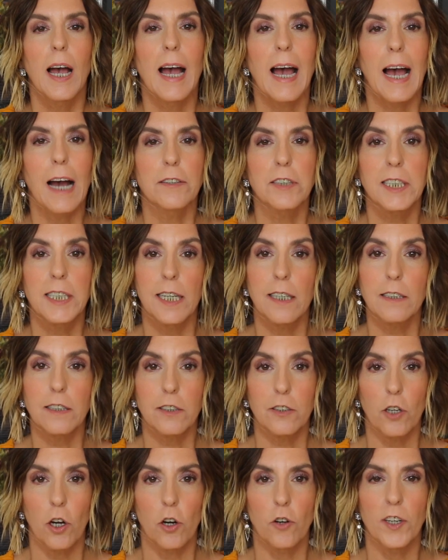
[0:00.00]
How to tell
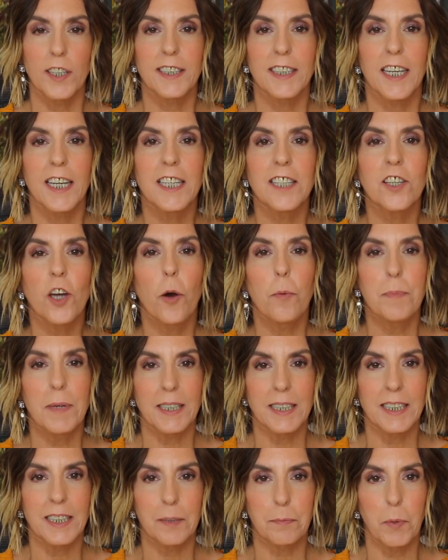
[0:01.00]
stories in your
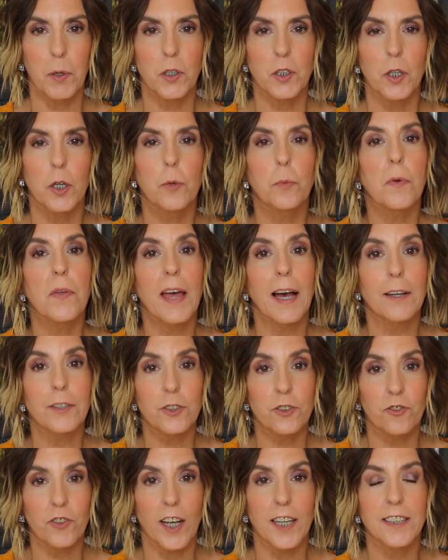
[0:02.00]
business book without
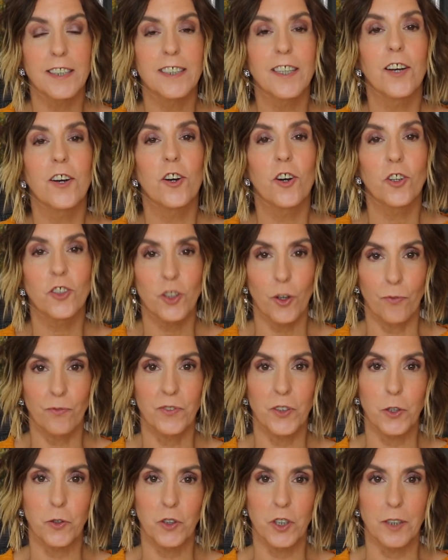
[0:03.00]
stress or
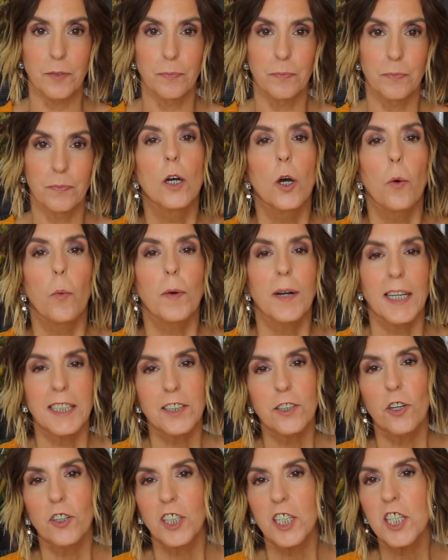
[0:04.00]
confusion. When I
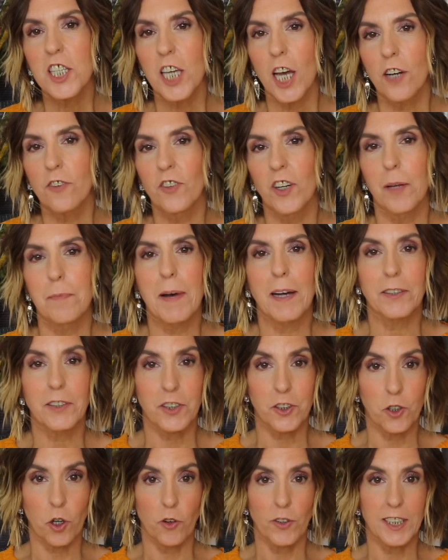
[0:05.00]
talk in general about
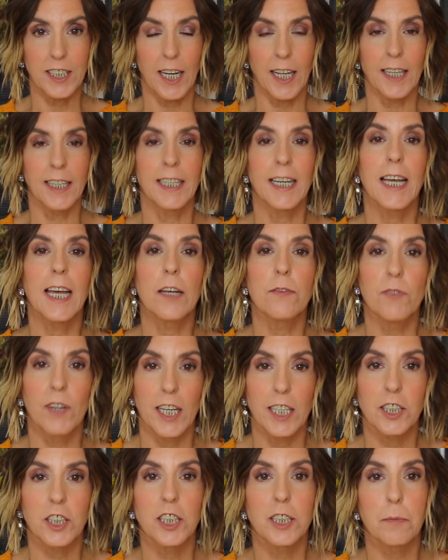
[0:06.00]
storytelling in
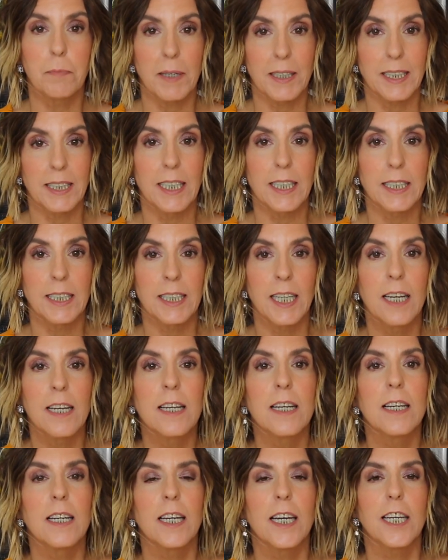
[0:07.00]
relation to business,
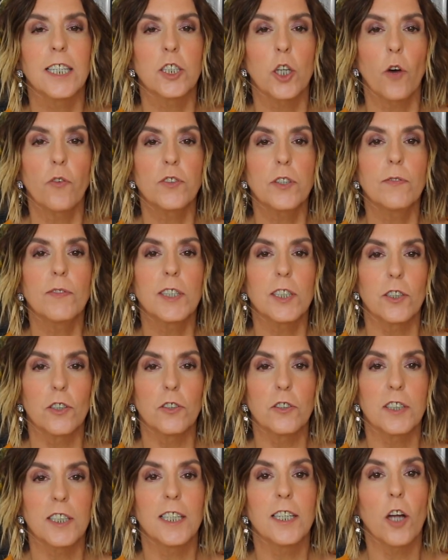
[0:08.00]
it often
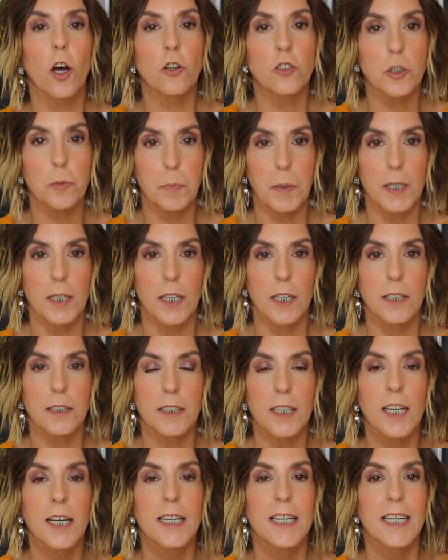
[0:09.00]
results in
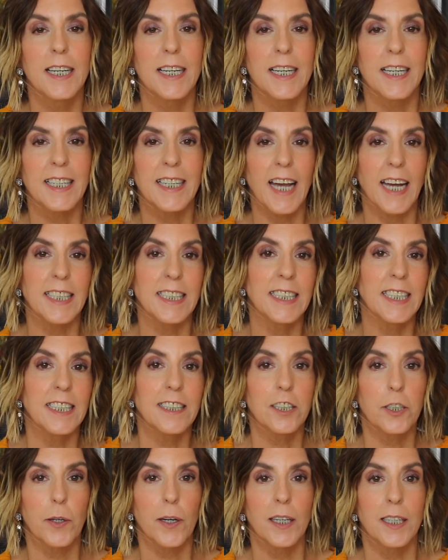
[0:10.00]
entrepreneurs getting
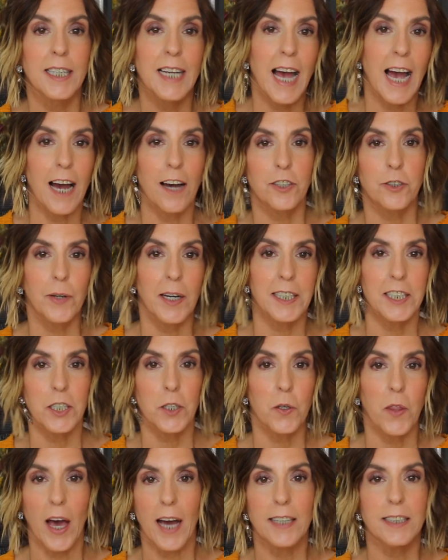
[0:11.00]
into a "how do I do
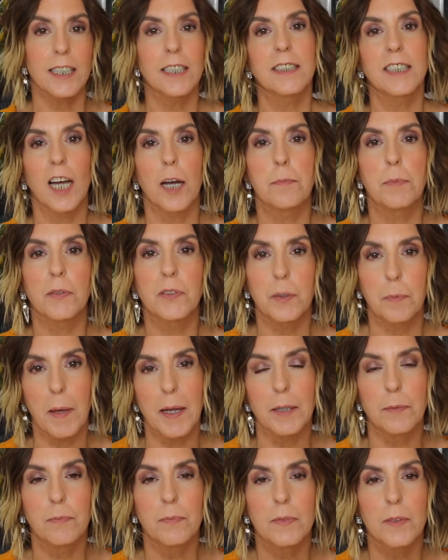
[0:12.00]
that" type of
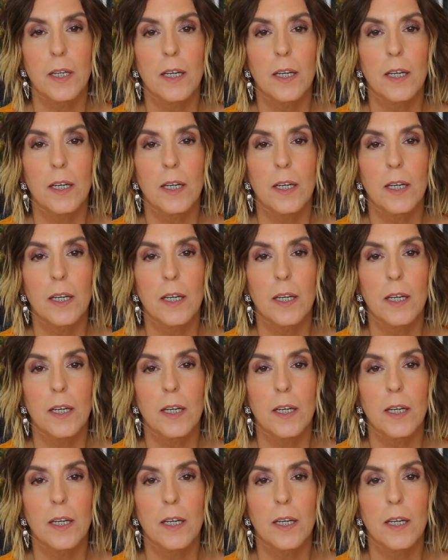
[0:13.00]
spin.